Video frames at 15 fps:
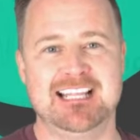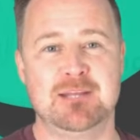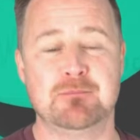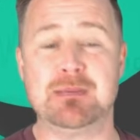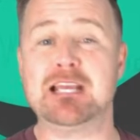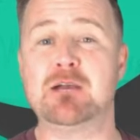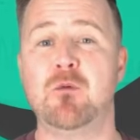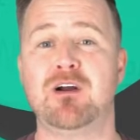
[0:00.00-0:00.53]
The
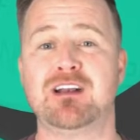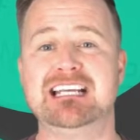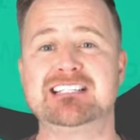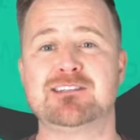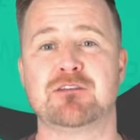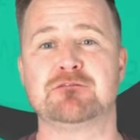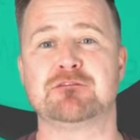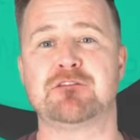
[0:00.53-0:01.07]
big one
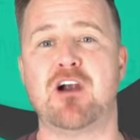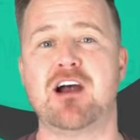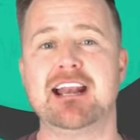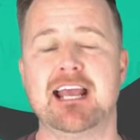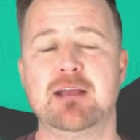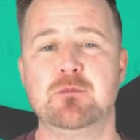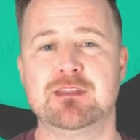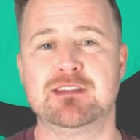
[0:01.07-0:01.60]
is on
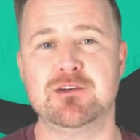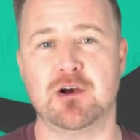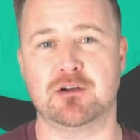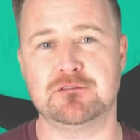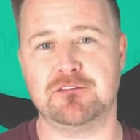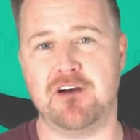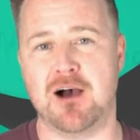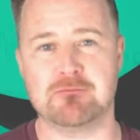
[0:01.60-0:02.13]
Friday with
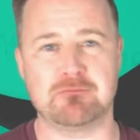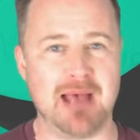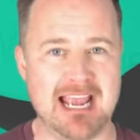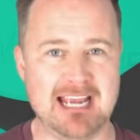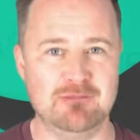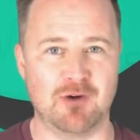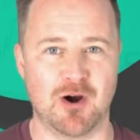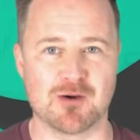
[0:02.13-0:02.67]
non-farm
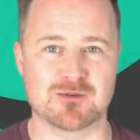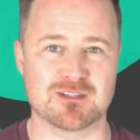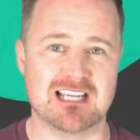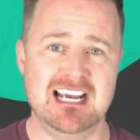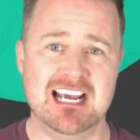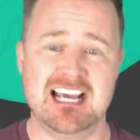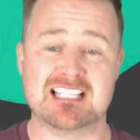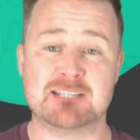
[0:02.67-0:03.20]
payrolls,
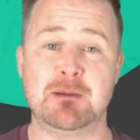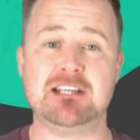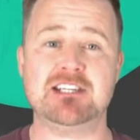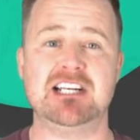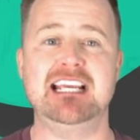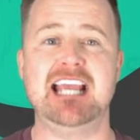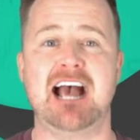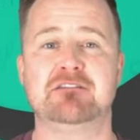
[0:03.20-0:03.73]

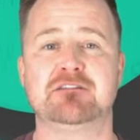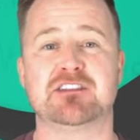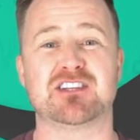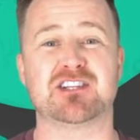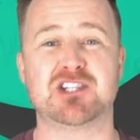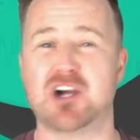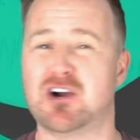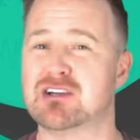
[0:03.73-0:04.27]
especially after the
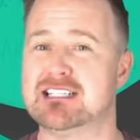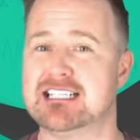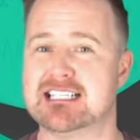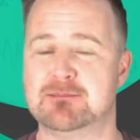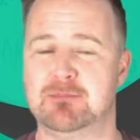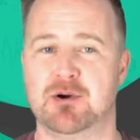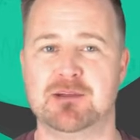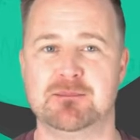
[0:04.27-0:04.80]
shock
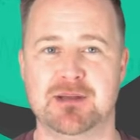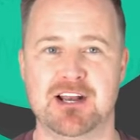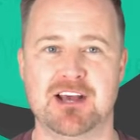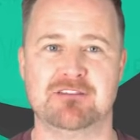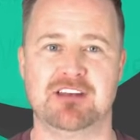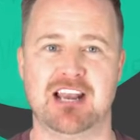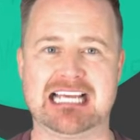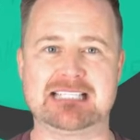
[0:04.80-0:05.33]
disappointment
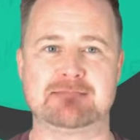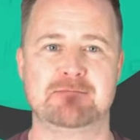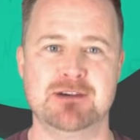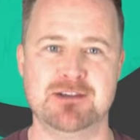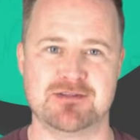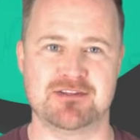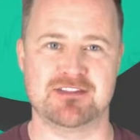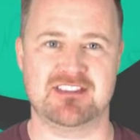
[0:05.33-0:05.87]
of last
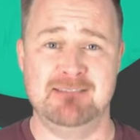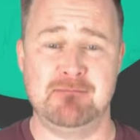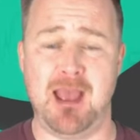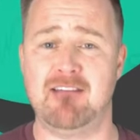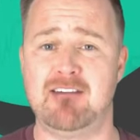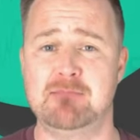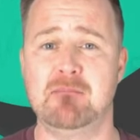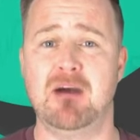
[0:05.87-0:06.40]
month.
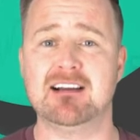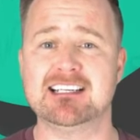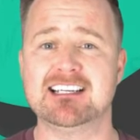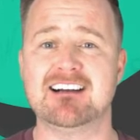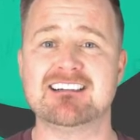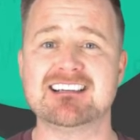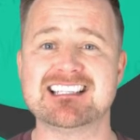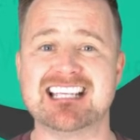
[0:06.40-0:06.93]
Bear in mind
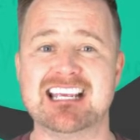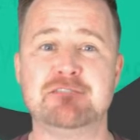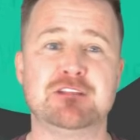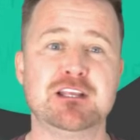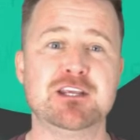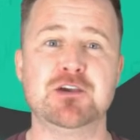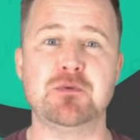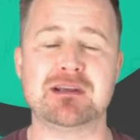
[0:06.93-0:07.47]
guys, if
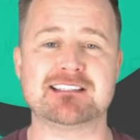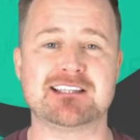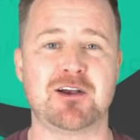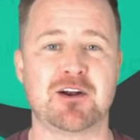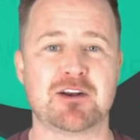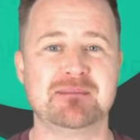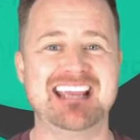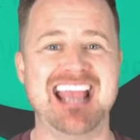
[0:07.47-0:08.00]
the US
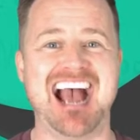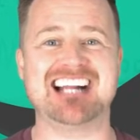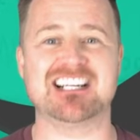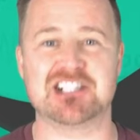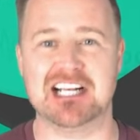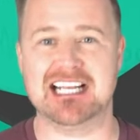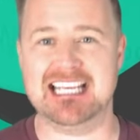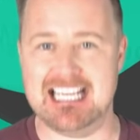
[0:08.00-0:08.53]
economy
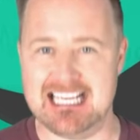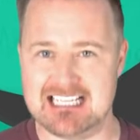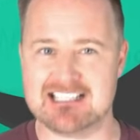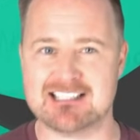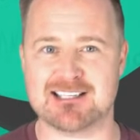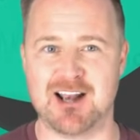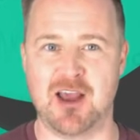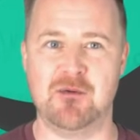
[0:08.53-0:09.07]
actually
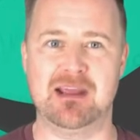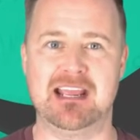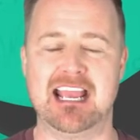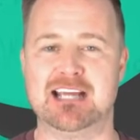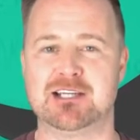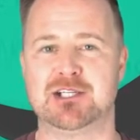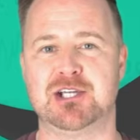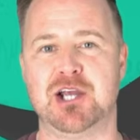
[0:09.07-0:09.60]
is slowing
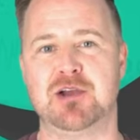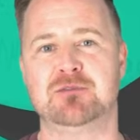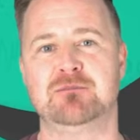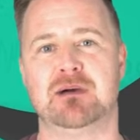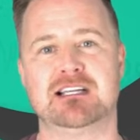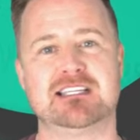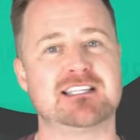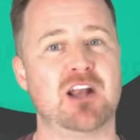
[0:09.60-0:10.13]
as shown
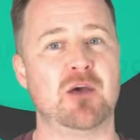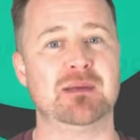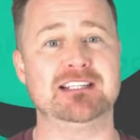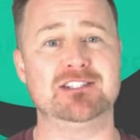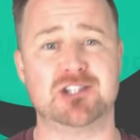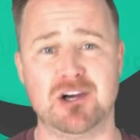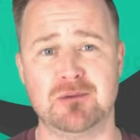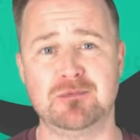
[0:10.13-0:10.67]
by
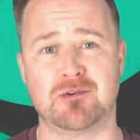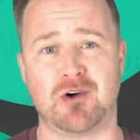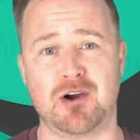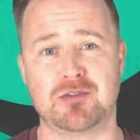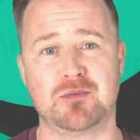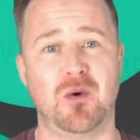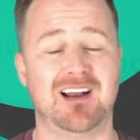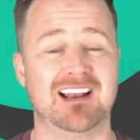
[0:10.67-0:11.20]
slowing job
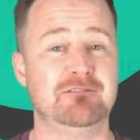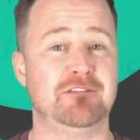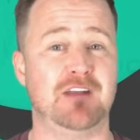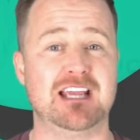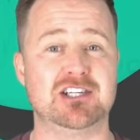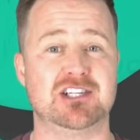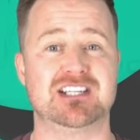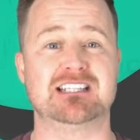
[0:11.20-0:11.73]
growth while
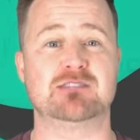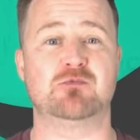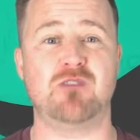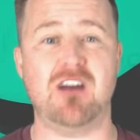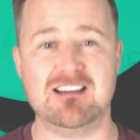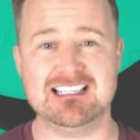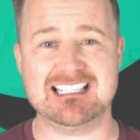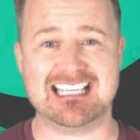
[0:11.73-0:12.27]
inflation is
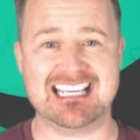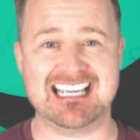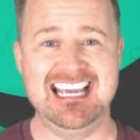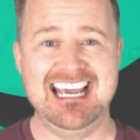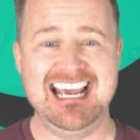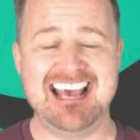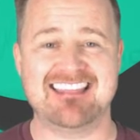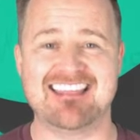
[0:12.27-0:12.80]
rising,
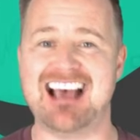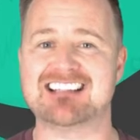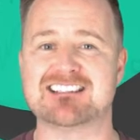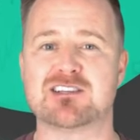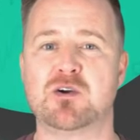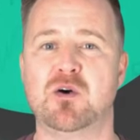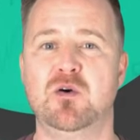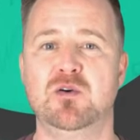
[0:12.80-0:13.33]

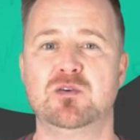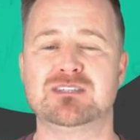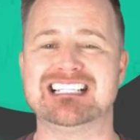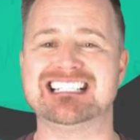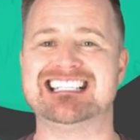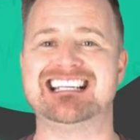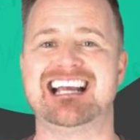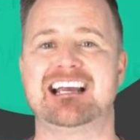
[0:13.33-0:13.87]
that's called
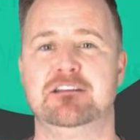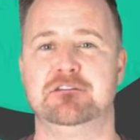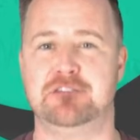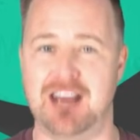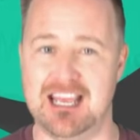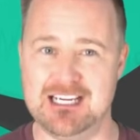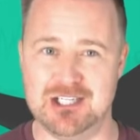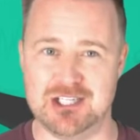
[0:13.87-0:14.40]

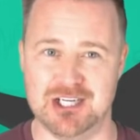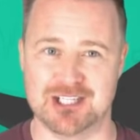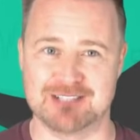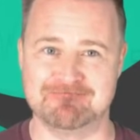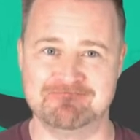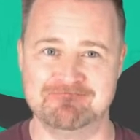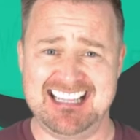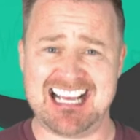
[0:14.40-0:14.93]

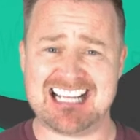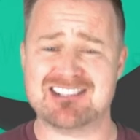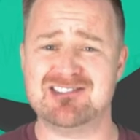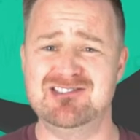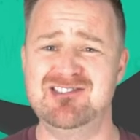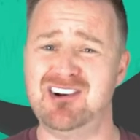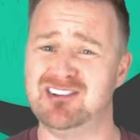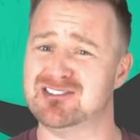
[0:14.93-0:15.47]
stagflation. That's
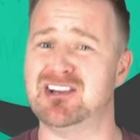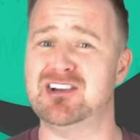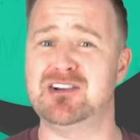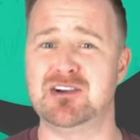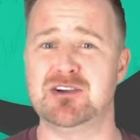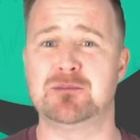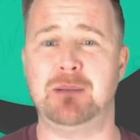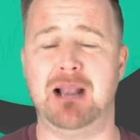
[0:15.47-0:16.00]
not a
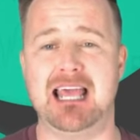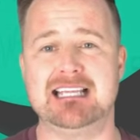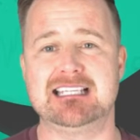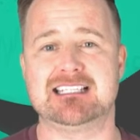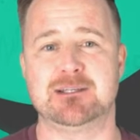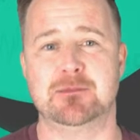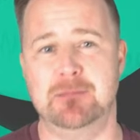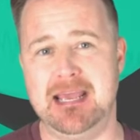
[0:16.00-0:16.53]
good
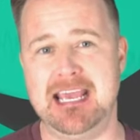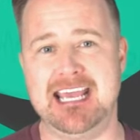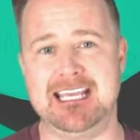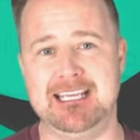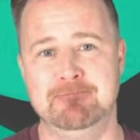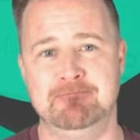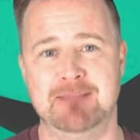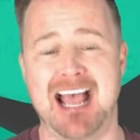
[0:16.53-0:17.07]
place to
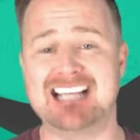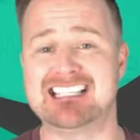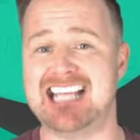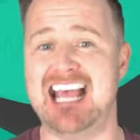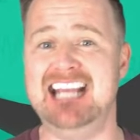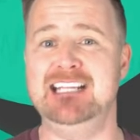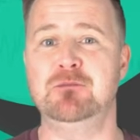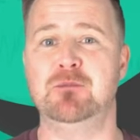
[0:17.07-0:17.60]
be, and
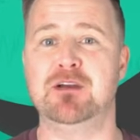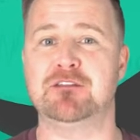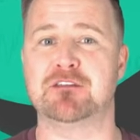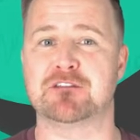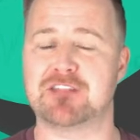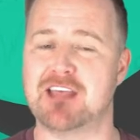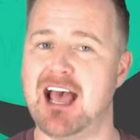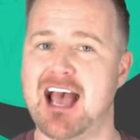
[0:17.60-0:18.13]
any whiff
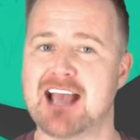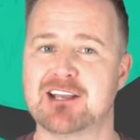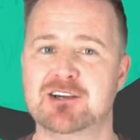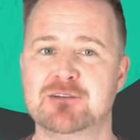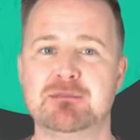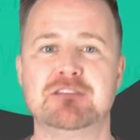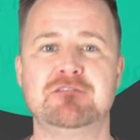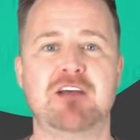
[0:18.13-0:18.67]
of that
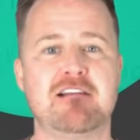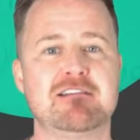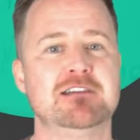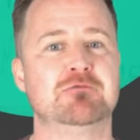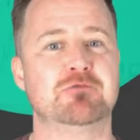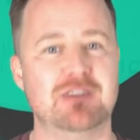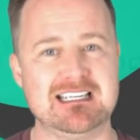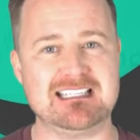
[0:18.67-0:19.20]
could be very
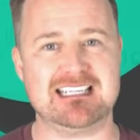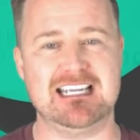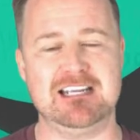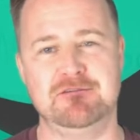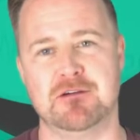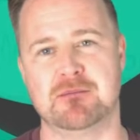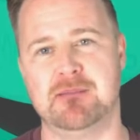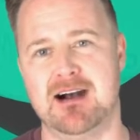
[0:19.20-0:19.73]
risky
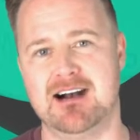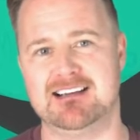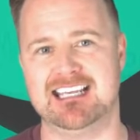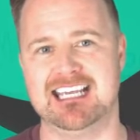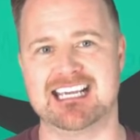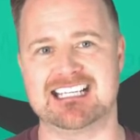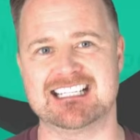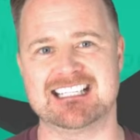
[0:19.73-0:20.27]
for
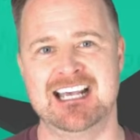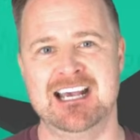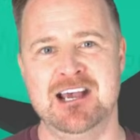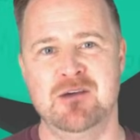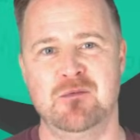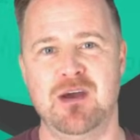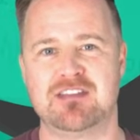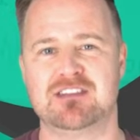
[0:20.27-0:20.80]
markets,
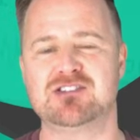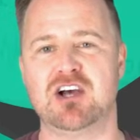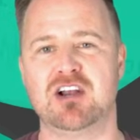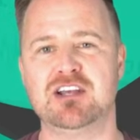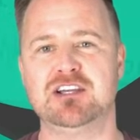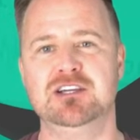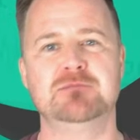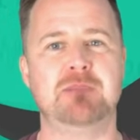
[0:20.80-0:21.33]
where the
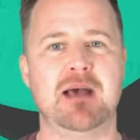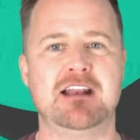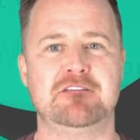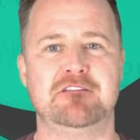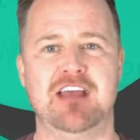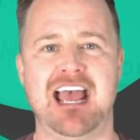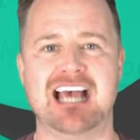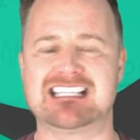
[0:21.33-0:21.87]
dollar could
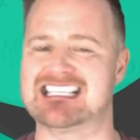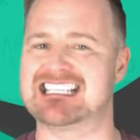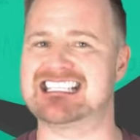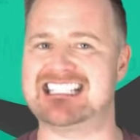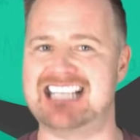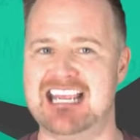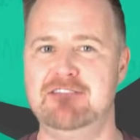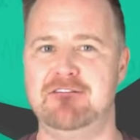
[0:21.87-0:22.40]
benefit as a
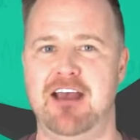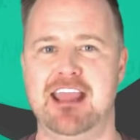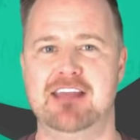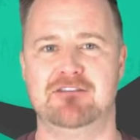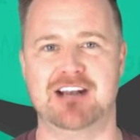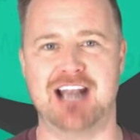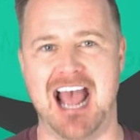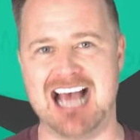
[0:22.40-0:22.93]
safe
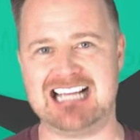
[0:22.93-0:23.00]
haven